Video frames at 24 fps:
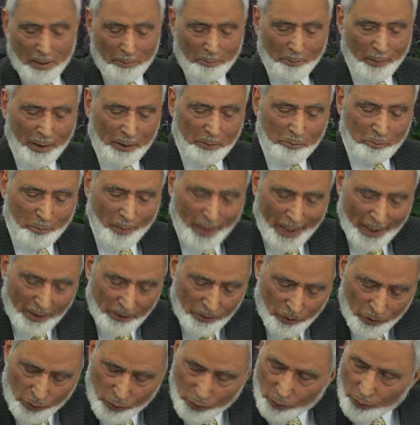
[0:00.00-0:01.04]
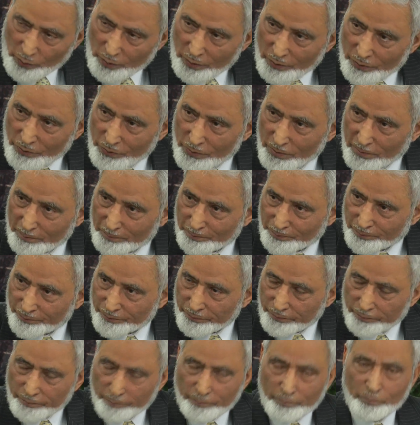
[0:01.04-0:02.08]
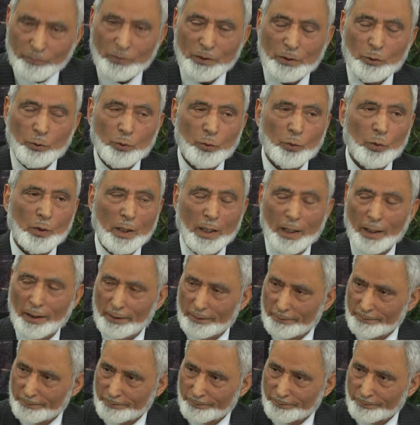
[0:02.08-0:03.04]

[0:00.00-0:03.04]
But my issue is, Quran